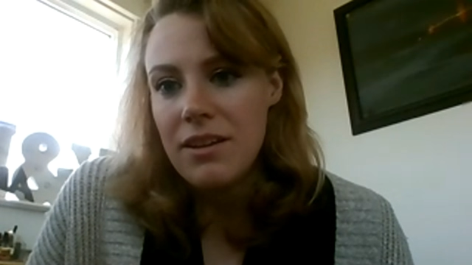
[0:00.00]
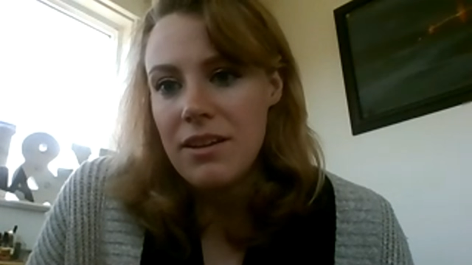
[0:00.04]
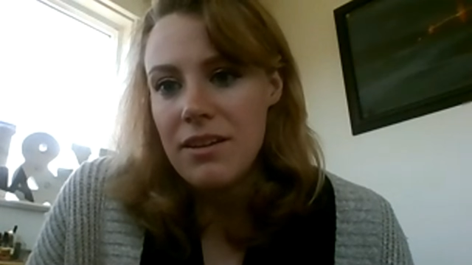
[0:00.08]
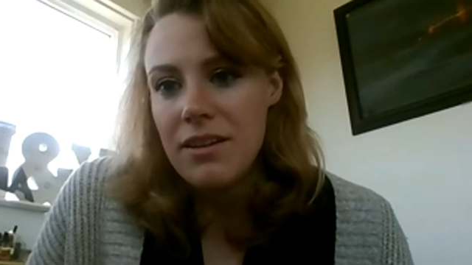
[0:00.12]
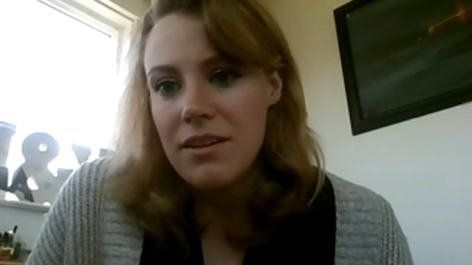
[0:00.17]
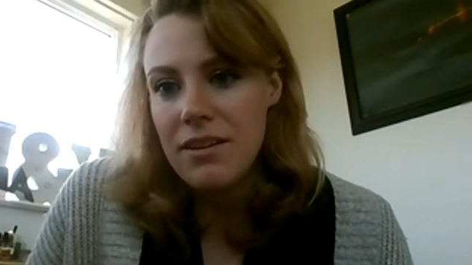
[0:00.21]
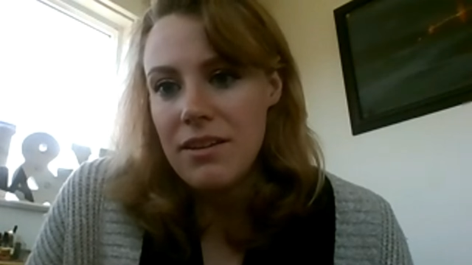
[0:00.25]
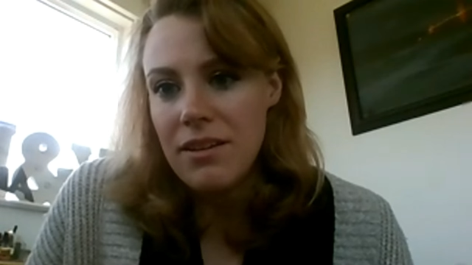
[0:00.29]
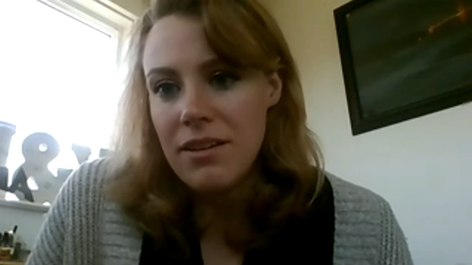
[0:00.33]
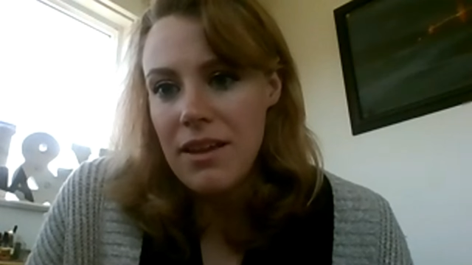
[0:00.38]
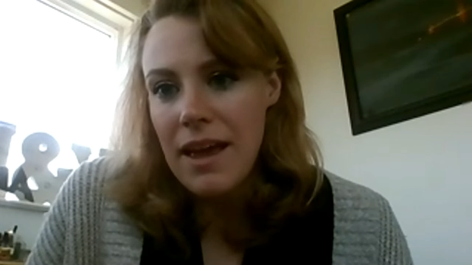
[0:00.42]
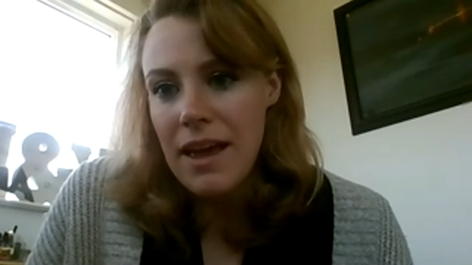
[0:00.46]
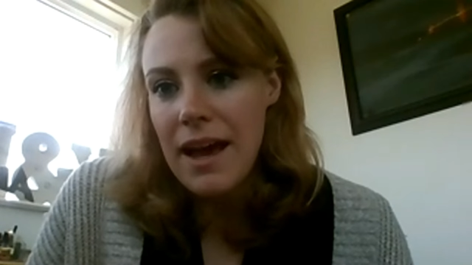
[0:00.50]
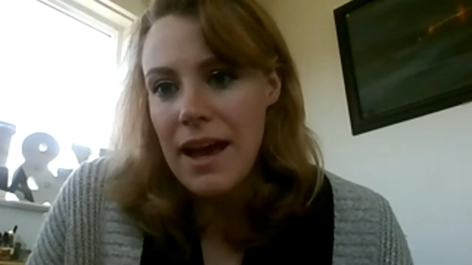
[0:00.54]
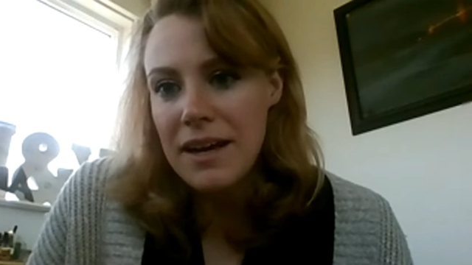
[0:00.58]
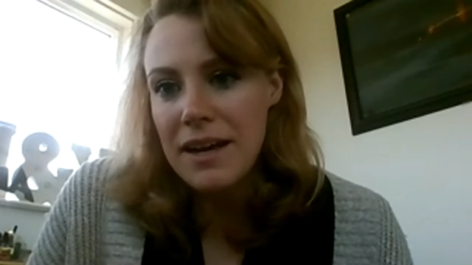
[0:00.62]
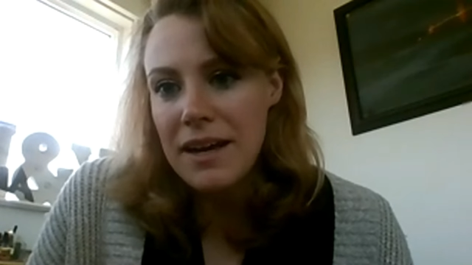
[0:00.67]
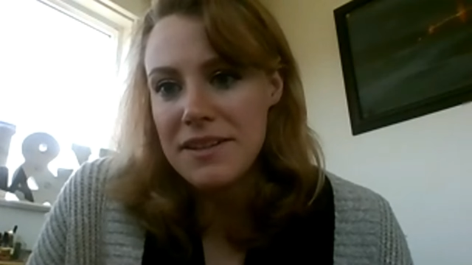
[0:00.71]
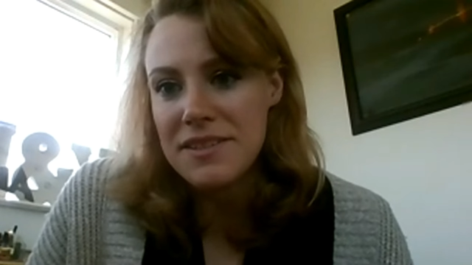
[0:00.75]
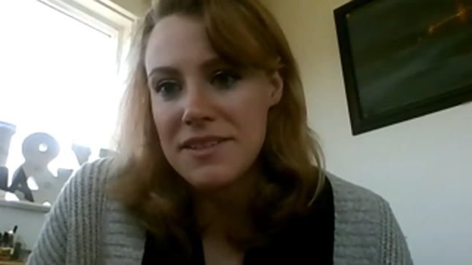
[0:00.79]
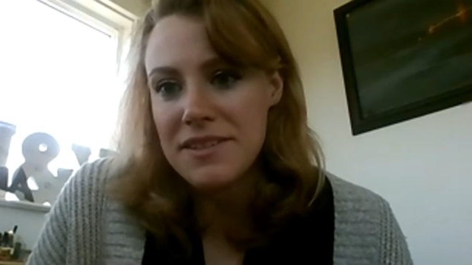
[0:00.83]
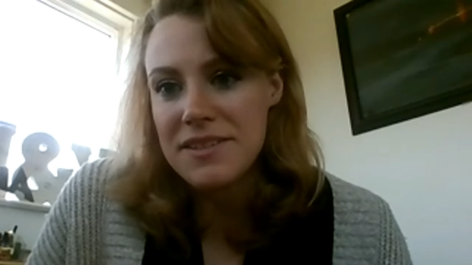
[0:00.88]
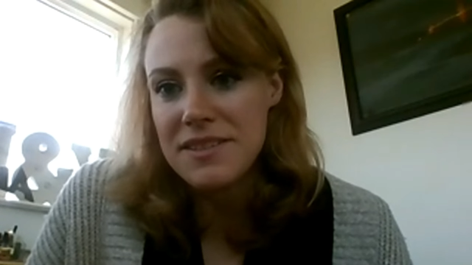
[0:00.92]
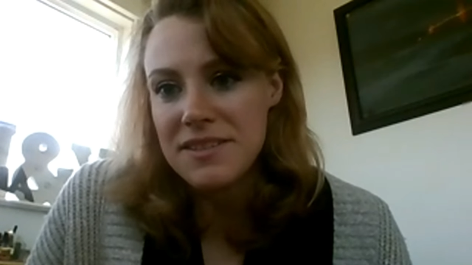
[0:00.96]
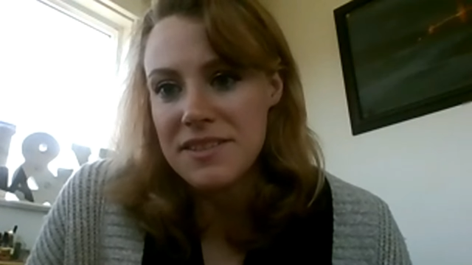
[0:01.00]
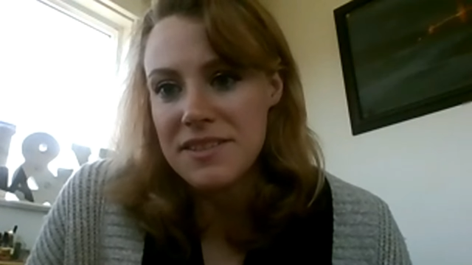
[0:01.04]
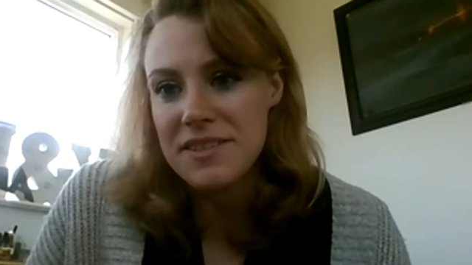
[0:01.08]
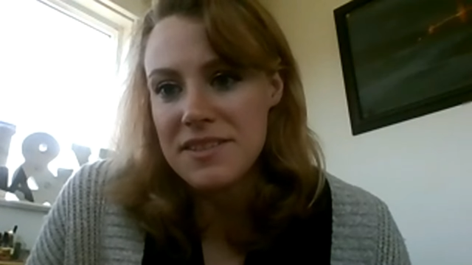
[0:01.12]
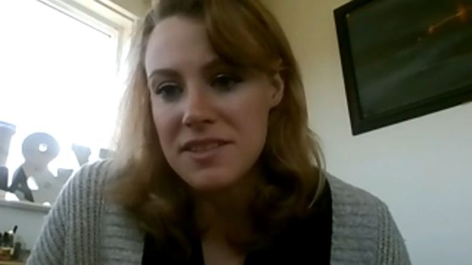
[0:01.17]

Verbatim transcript: has this